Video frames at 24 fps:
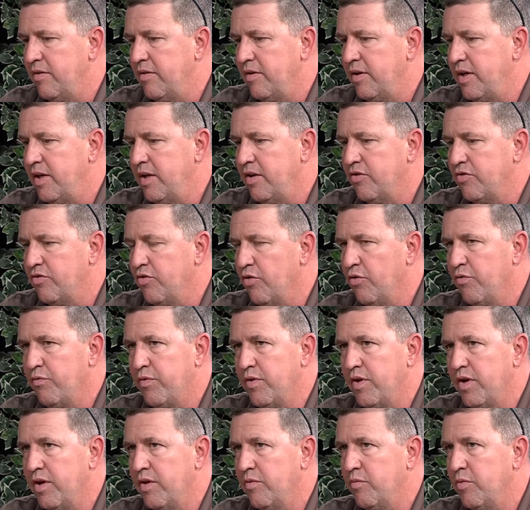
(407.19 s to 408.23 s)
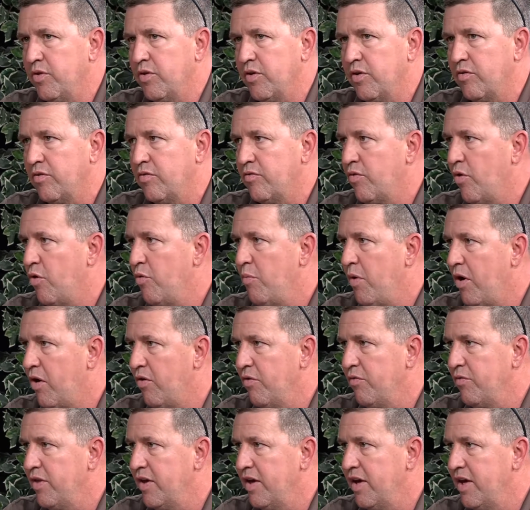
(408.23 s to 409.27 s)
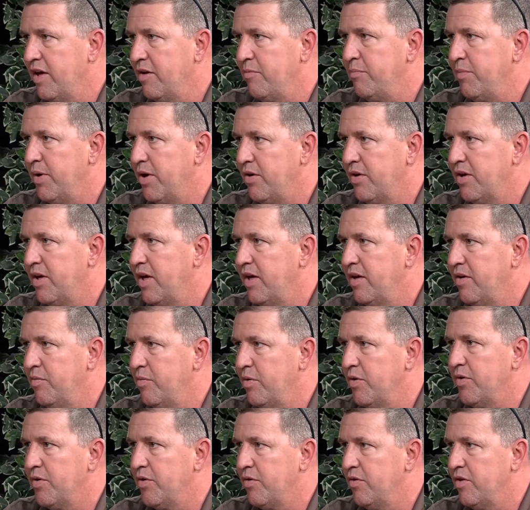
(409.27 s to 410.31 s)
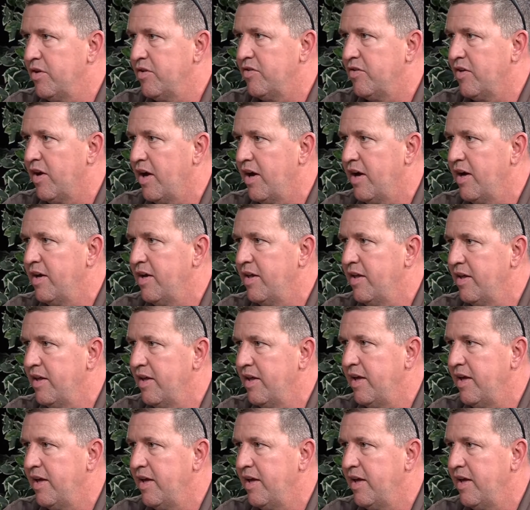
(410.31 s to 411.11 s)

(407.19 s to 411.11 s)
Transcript: hit his girlfriend with a crowbar over the head and barricaded with her inside,